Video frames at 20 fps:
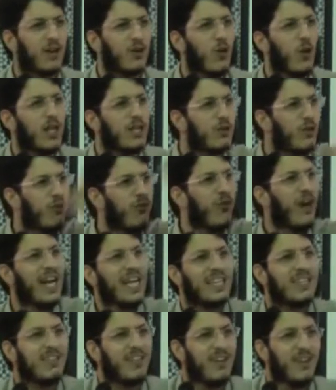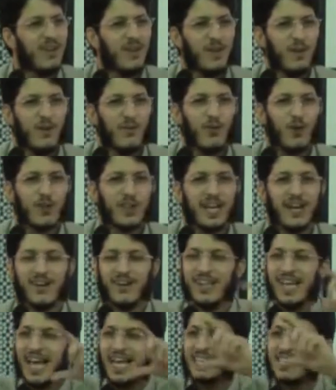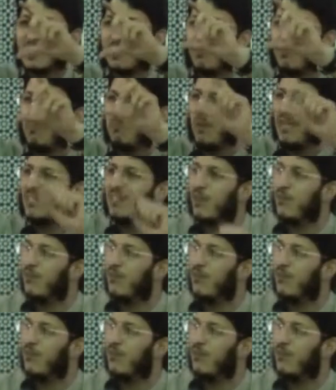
going to fight for their last bit